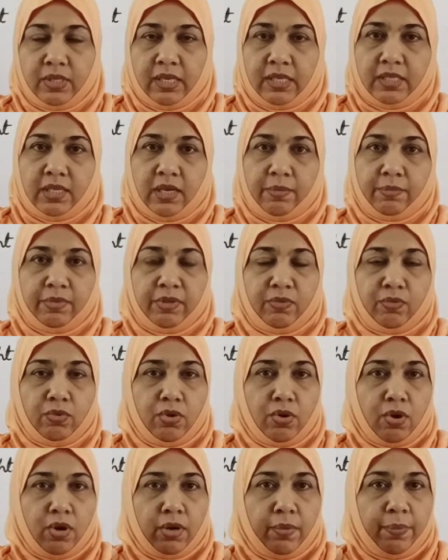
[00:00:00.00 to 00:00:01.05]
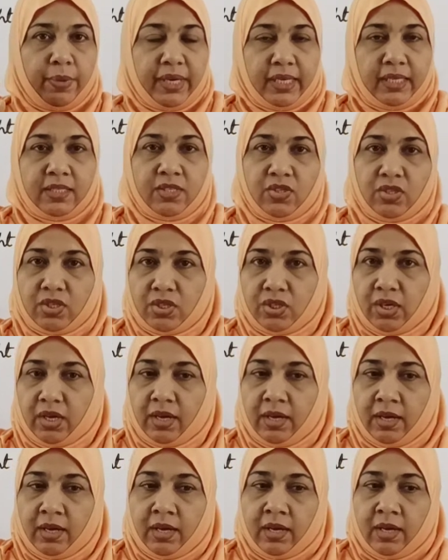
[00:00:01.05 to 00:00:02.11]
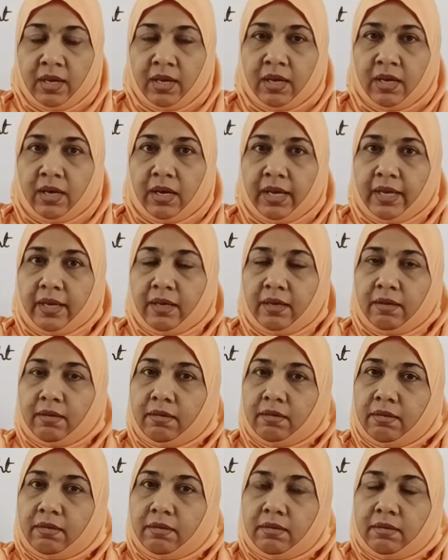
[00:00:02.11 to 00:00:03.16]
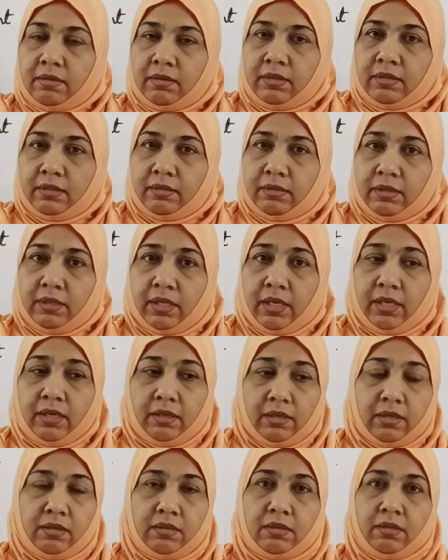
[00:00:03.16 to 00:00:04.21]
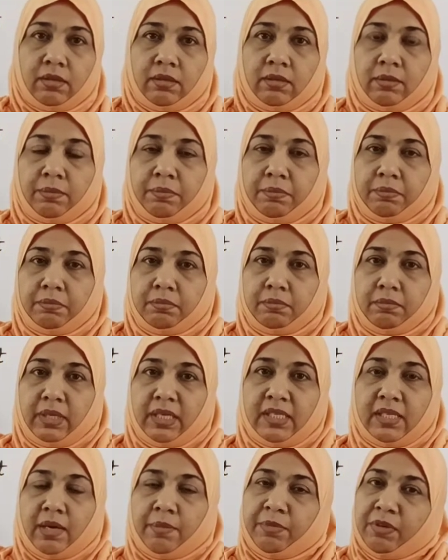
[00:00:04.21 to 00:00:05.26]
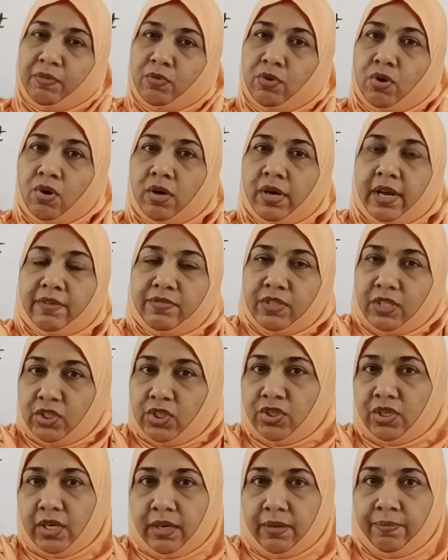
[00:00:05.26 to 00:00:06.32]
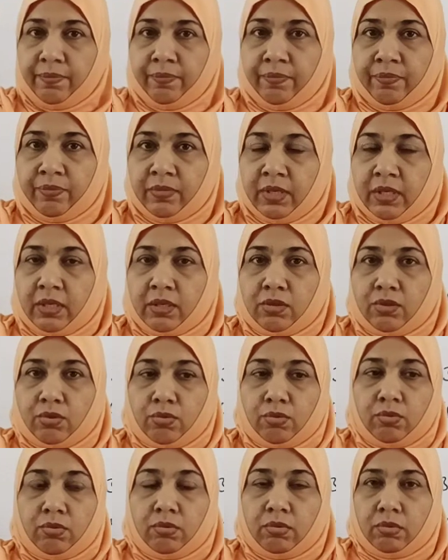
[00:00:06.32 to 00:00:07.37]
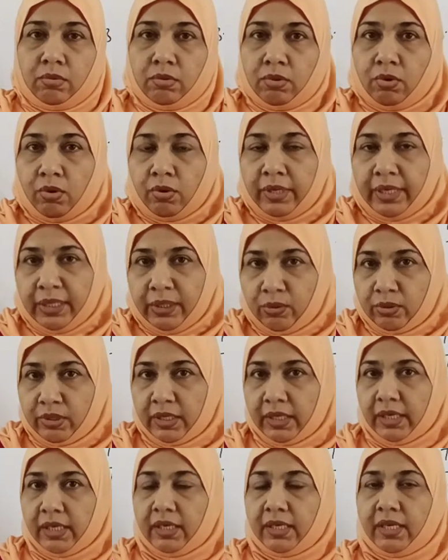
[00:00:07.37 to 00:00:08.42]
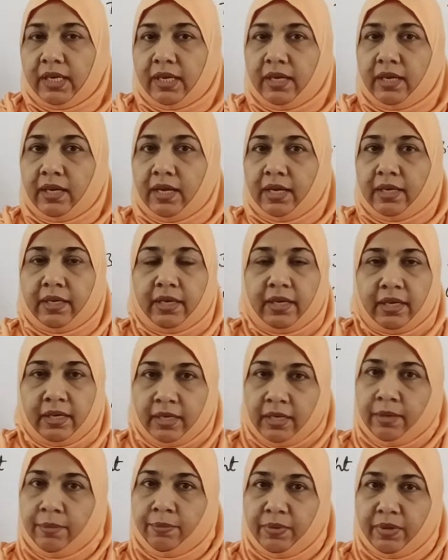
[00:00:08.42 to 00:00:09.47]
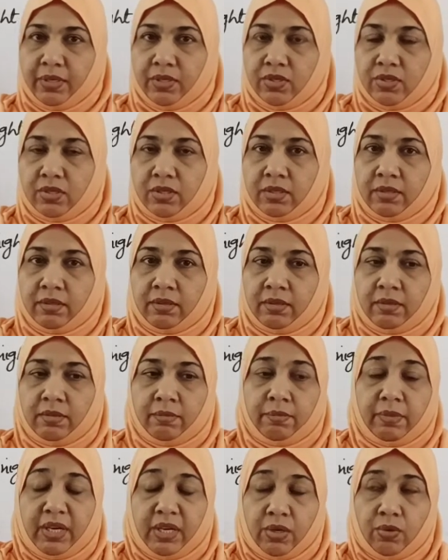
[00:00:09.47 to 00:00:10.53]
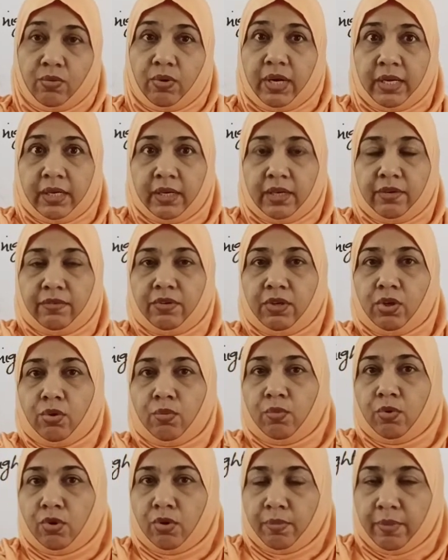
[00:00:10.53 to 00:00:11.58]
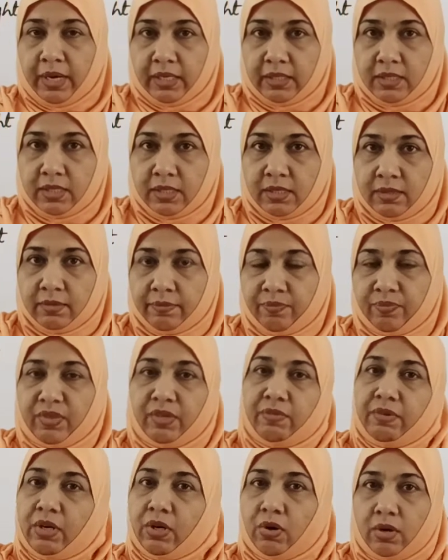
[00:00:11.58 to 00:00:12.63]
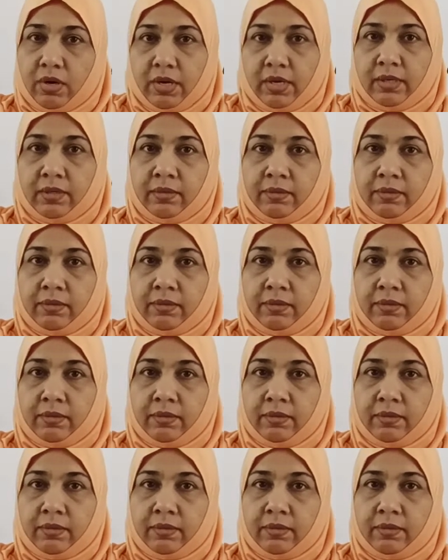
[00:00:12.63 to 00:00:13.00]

The examiner would not be in such a, like, the examiner would not have such time to go into the detail and getting impressed by you and giving you more marks. They will not.